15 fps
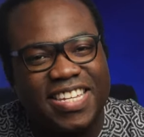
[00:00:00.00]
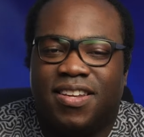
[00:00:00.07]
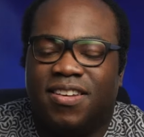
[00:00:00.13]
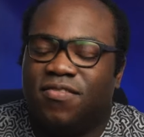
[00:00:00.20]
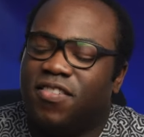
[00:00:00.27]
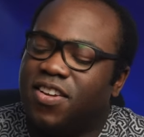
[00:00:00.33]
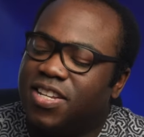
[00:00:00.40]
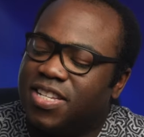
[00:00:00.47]

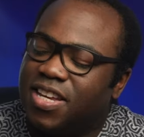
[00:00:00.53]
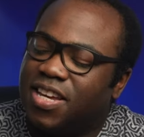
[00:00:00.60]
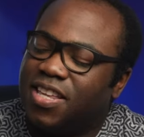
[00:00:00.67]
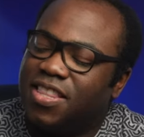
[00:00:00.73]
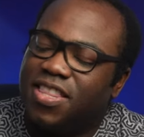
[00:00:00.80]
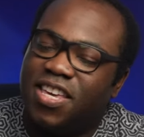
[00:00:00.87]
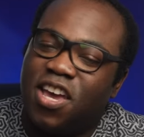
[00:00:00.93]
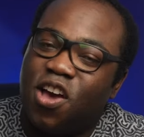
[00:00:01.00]
Now I've got to say,
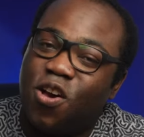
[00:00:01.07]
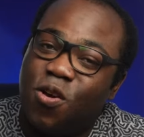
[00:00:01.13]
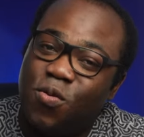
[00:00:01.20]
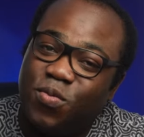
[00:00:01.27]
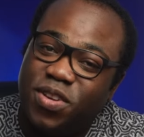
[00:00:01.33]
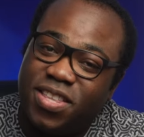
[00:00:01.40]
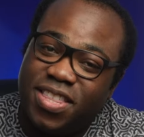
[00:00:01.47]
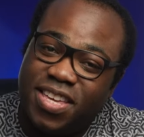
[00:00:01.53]
the
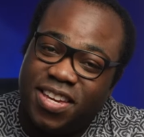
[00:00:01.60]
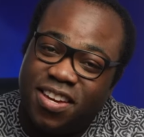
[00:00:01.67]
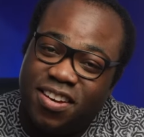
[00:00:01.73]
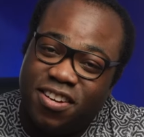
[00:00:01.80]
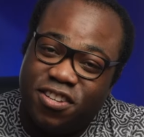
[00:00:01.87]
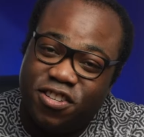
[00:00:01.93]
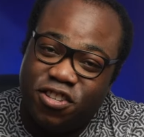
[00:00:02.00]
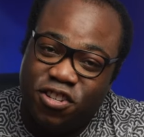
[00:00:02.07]
only thing
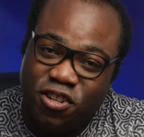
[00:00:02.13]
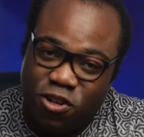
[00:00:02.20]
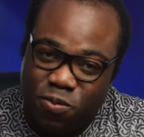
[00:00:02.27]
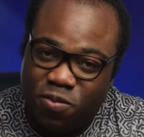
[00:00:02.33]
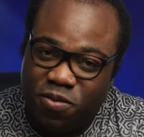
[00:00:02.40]
I do